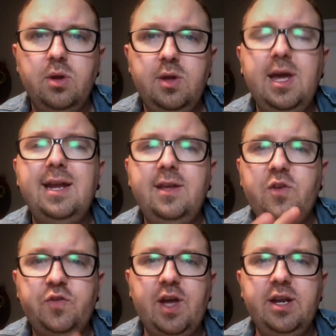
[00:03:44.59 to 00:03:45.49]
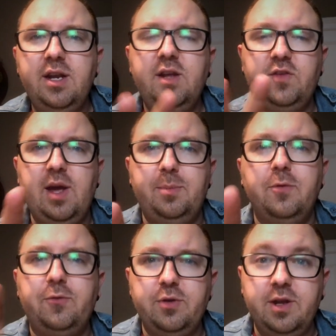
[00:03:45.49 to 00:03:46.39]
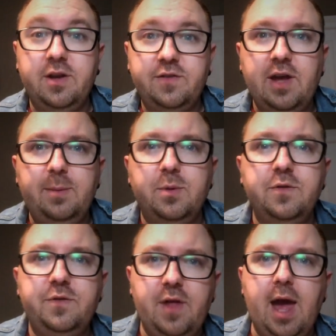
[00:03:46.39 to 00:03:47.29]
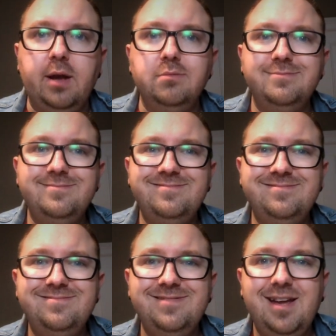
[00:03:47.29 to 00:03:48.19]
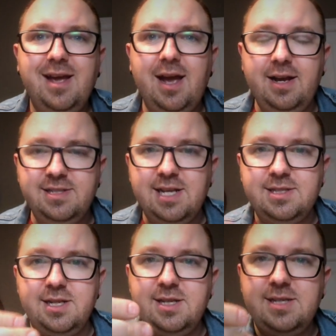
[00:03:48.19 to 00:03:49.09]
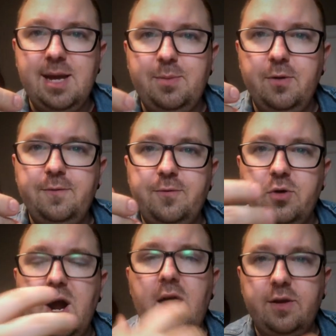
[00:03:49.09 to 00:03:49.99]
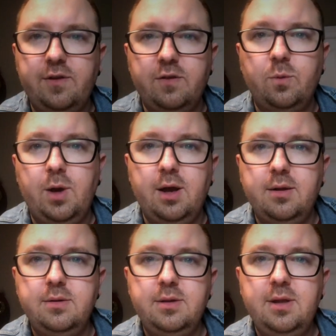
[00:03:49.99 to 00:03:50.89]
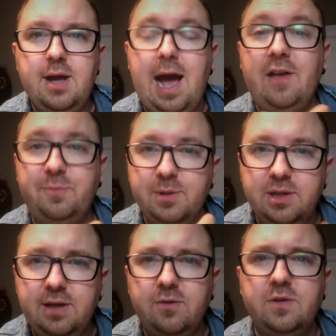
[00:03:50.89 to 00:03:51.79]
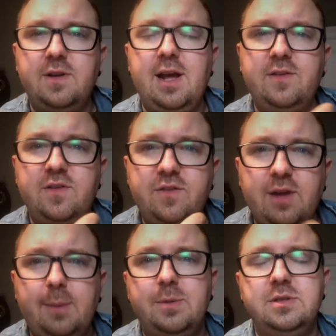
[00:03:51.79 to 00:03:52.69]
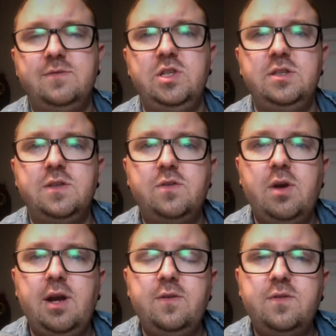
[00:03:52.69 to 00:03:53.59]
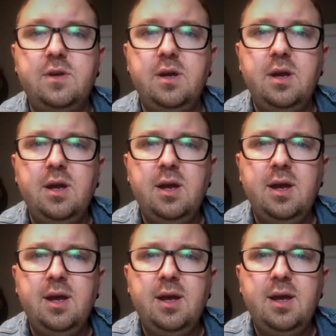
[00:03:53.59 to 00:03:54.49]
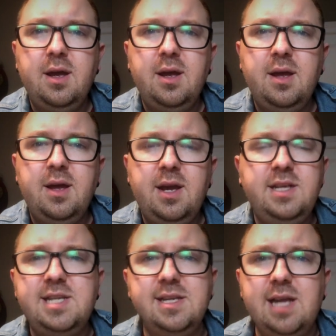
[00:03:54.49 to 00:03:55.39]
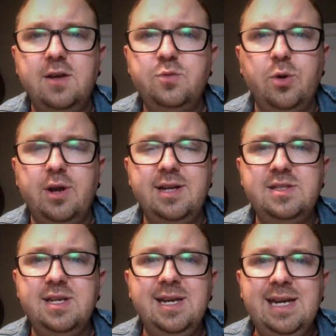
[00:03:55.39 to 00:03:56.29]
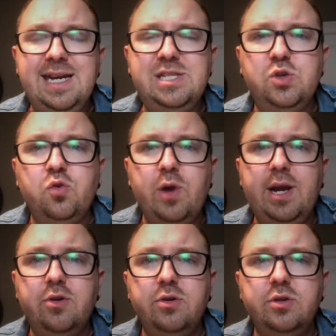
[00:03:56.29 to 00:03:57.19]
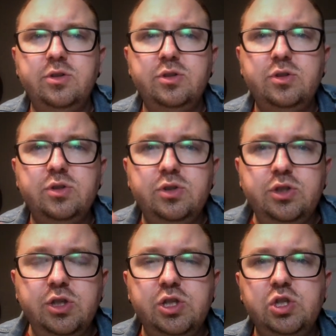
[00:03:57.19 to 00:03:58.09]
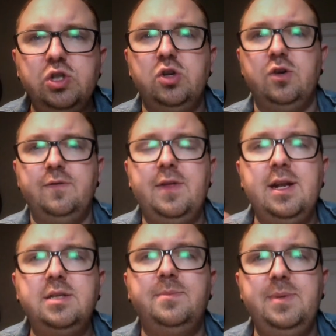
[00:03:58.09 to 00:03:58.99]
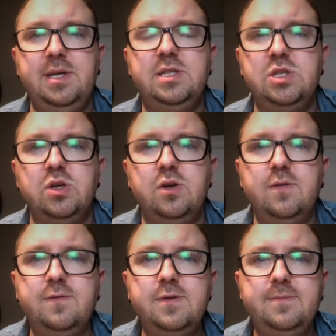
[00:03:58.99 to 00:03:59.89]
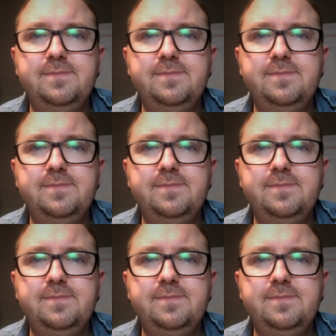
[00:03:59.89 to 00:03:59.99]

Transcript: Yet he set an example for the disciples then, and he sets an example for us as well, as believers and as disciples of Jesus Christ. He says elsewhere, it's, it's greater to serve than to be served.